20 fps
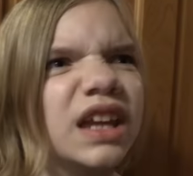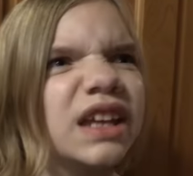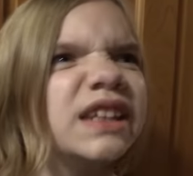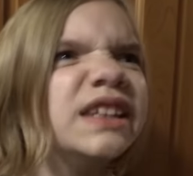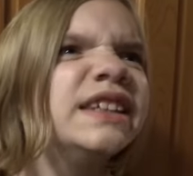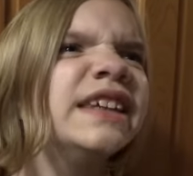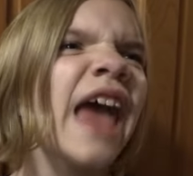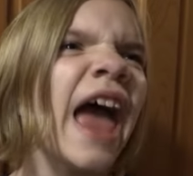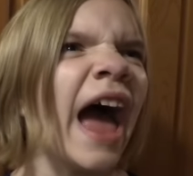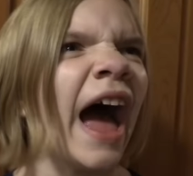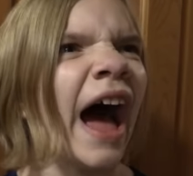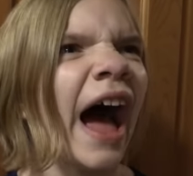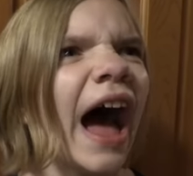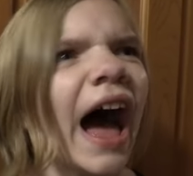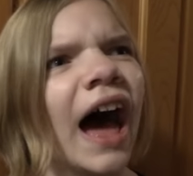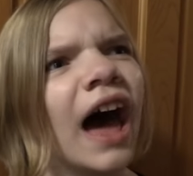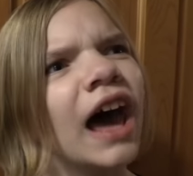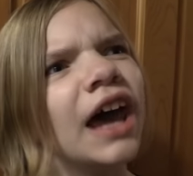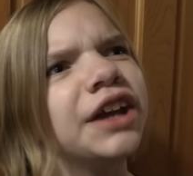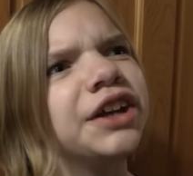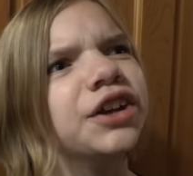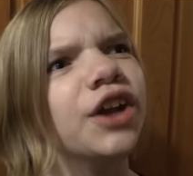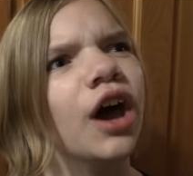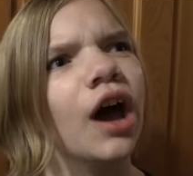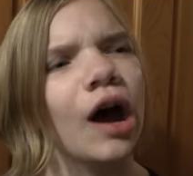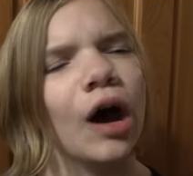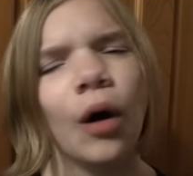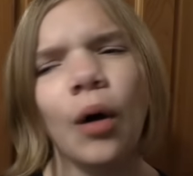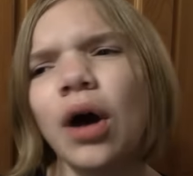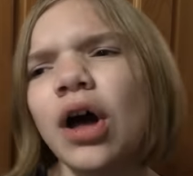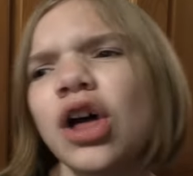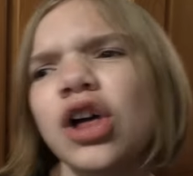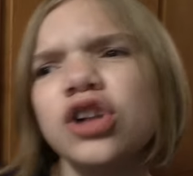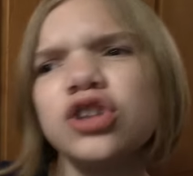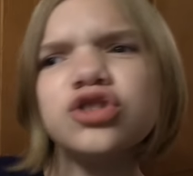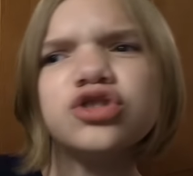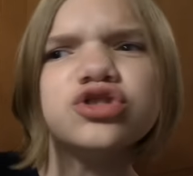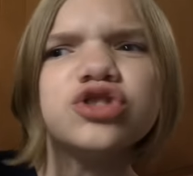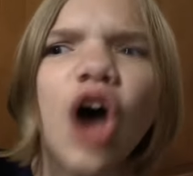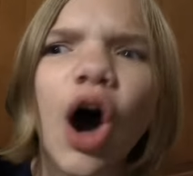Yeah, I know.
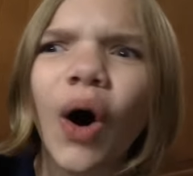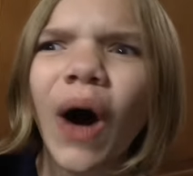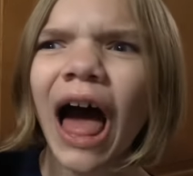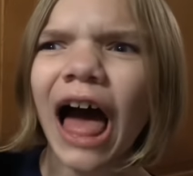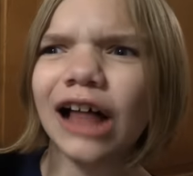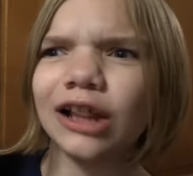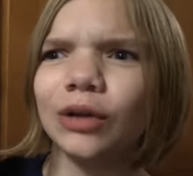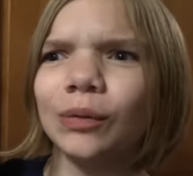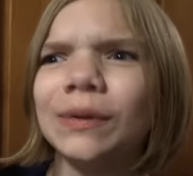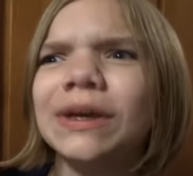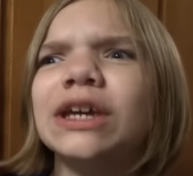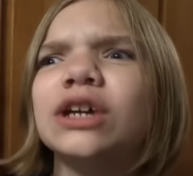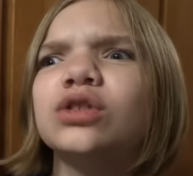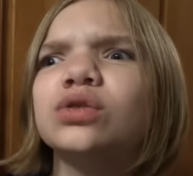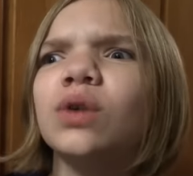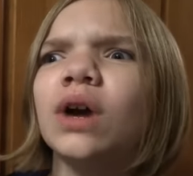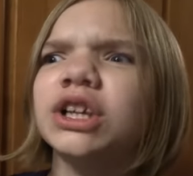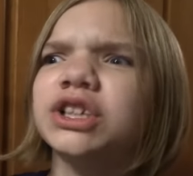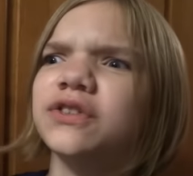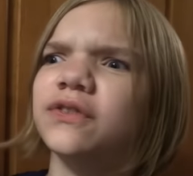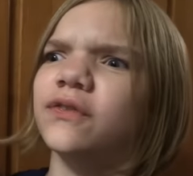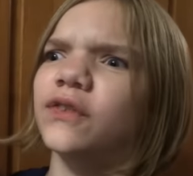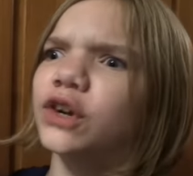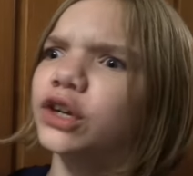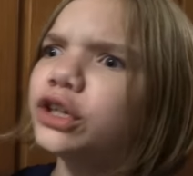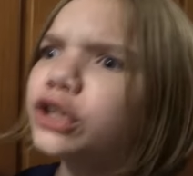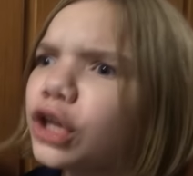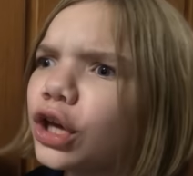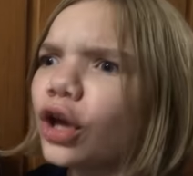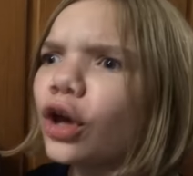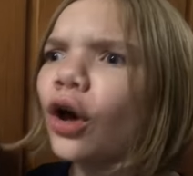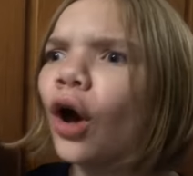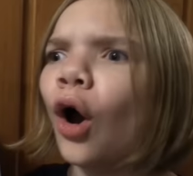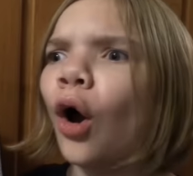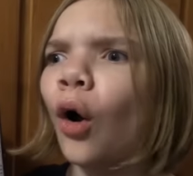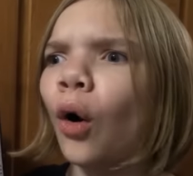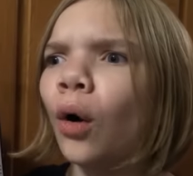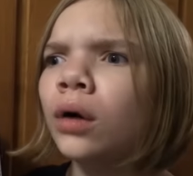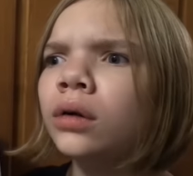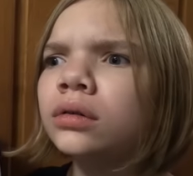No Halloween Crunch for
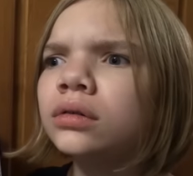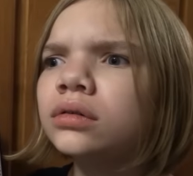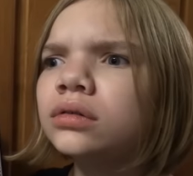you.